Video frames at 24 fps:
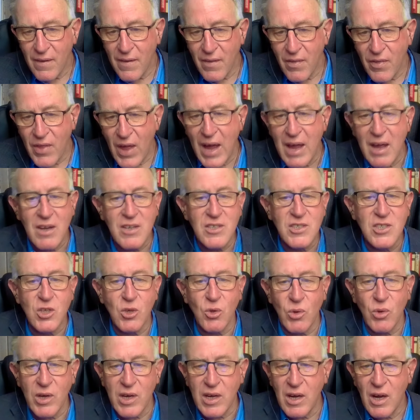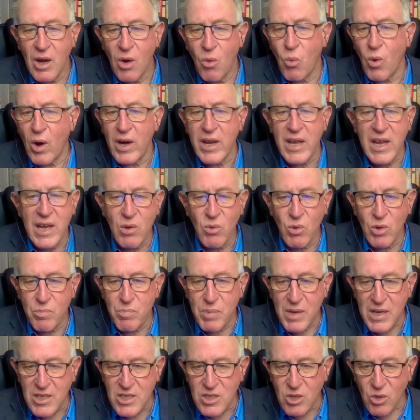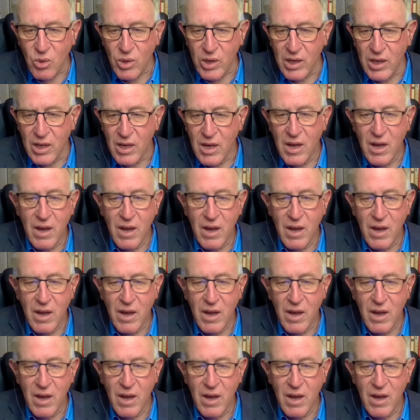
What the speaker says: They are doing what he would be doing